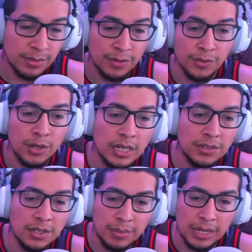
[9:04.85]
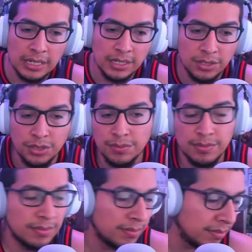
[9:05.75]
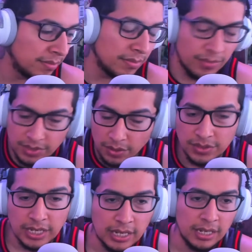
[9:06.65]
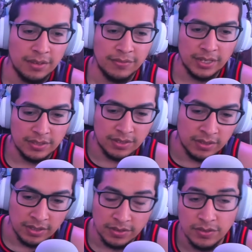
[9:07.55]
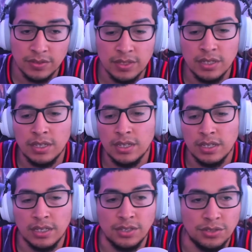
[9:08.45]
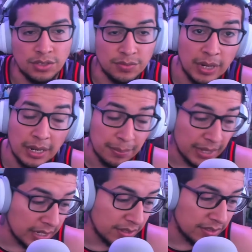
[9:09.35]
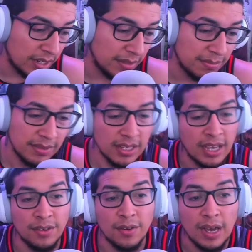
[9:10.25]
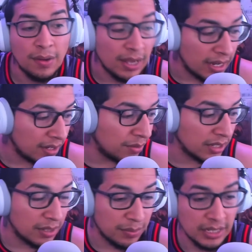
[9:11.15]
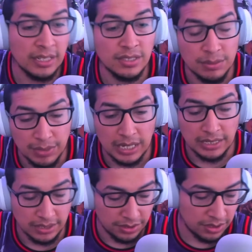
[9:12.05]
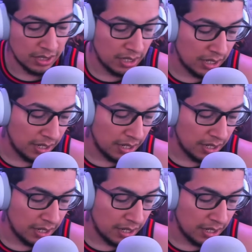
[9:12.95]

If you're into bondage, don't take any offense to this. It's just my opinions on it. I don't know how anyone could be into bondage.